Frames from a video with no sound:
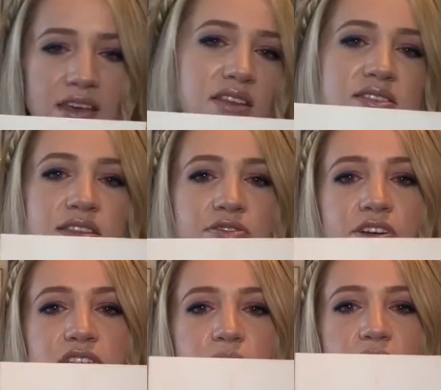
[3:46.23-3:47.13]
it's the
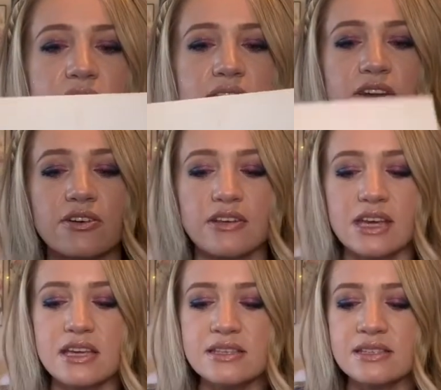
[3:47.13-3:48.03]
first one that they
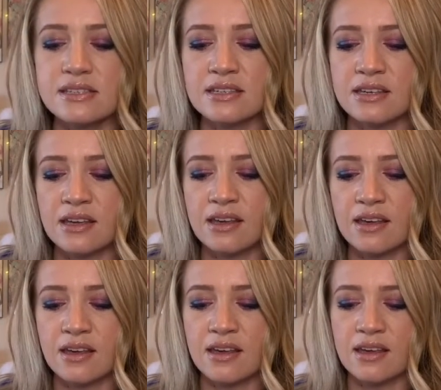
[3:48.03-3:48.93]
released.
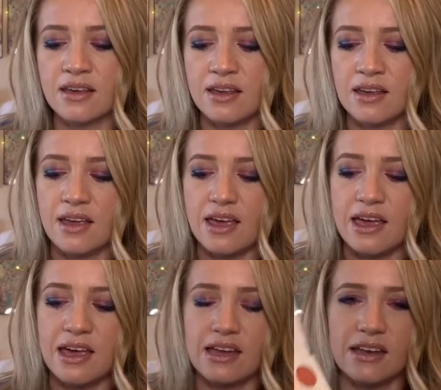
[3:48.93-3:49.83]
And